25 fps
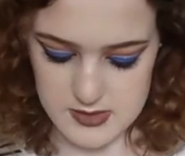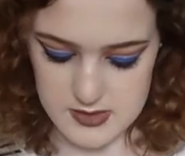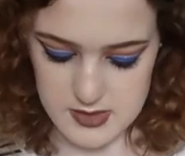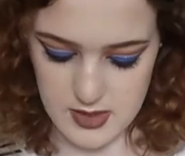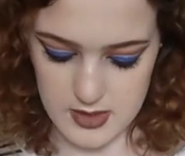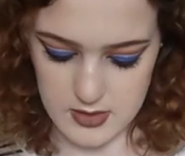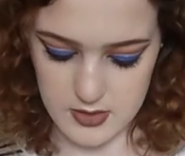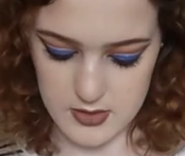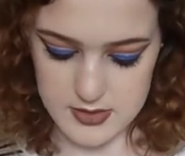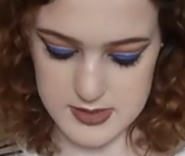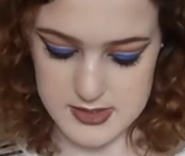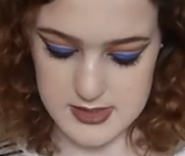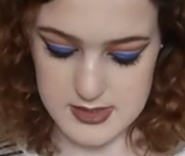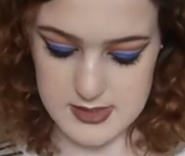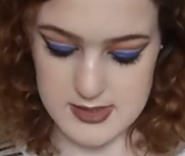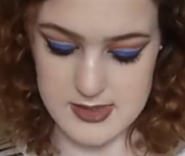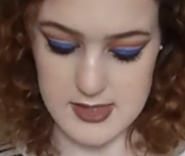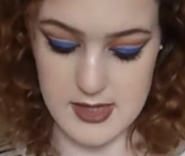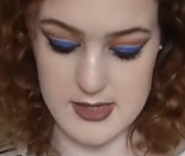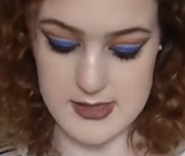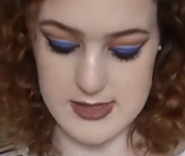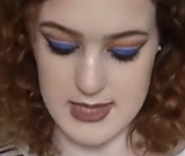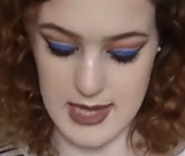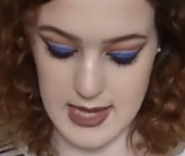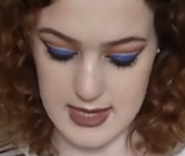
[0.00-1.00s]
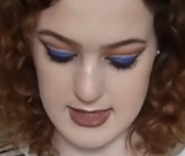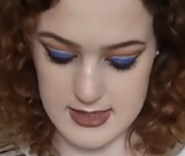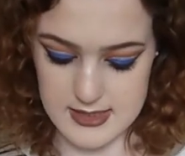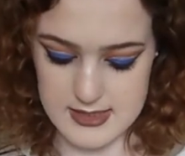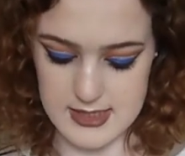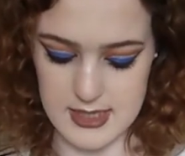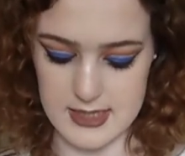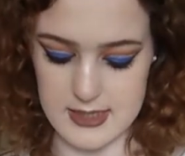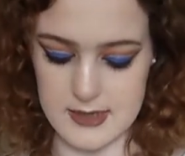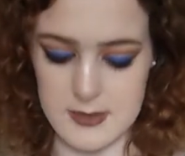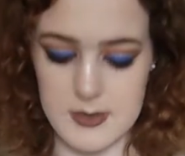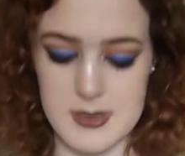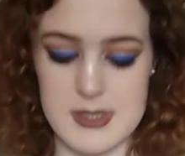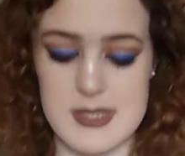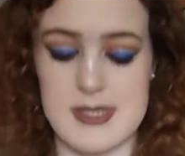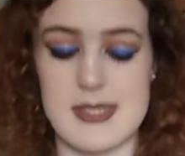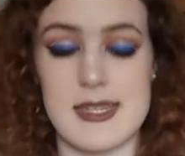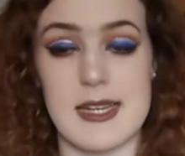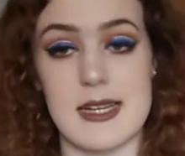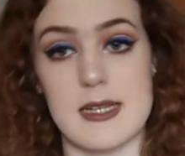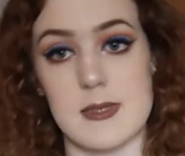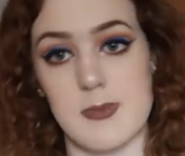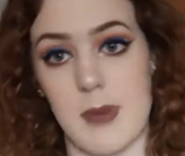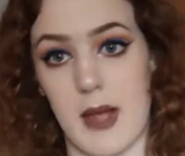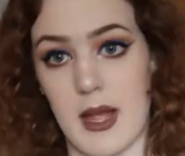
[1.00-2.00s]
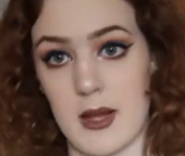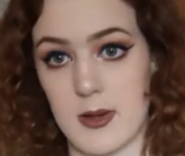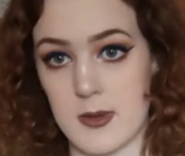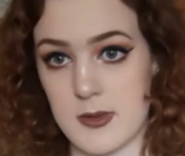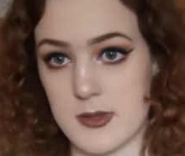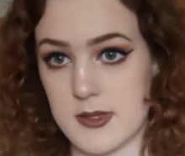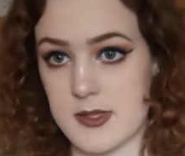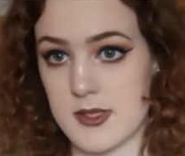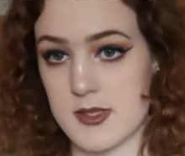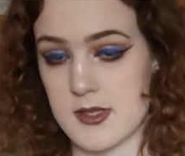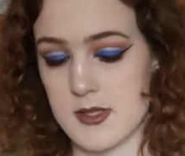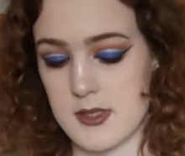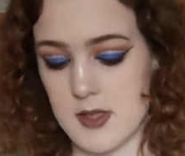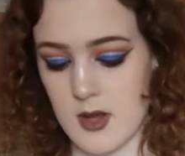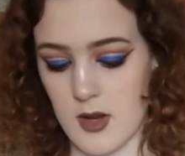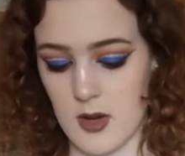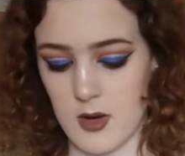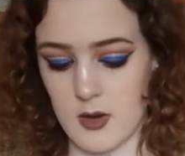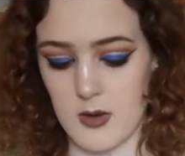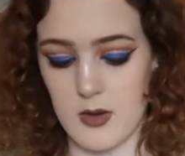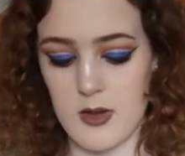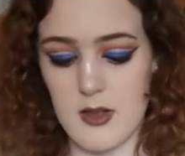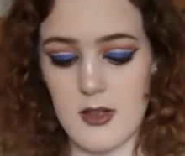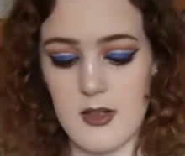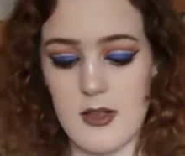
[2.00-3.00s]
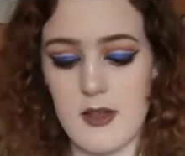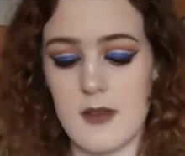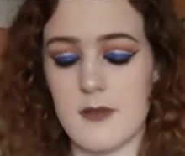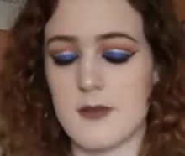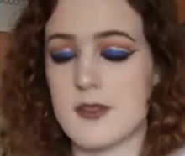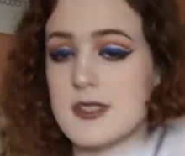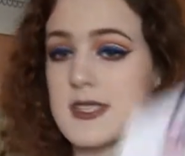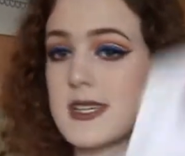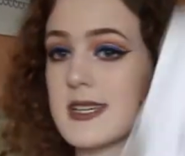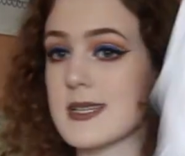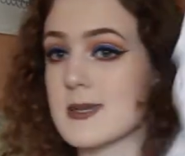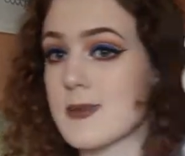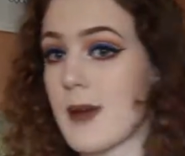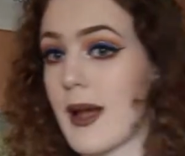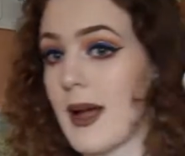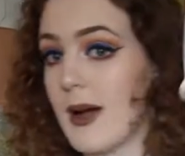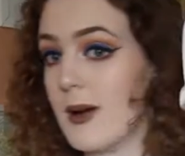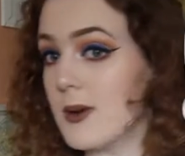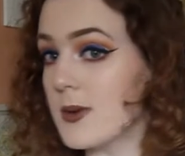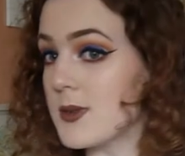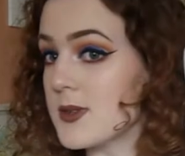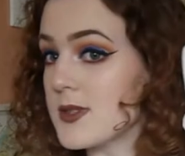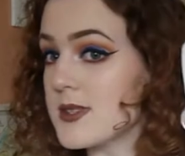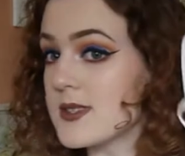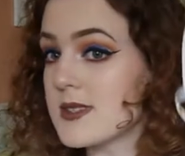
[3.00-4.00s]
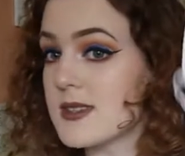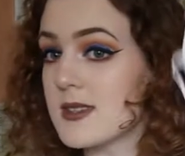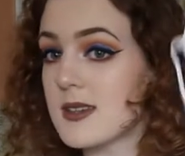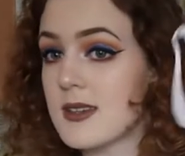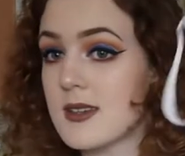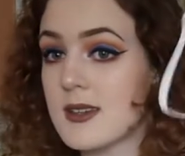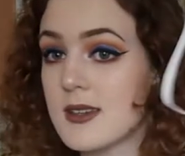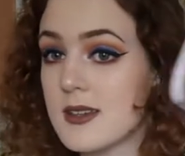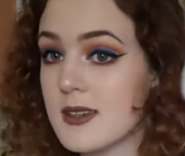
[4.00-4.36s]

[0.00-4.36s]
I got this in a size 8 and it was £6, so for £6